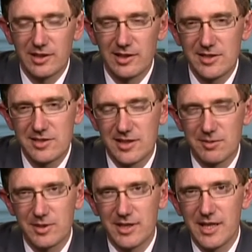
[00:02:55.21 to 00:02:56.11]

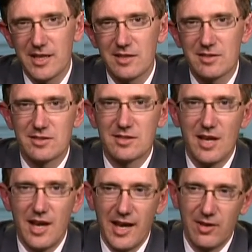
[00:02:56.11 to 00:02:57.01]
listening with the ears
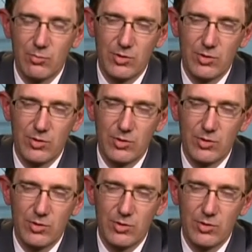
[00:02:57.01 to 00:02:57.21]
and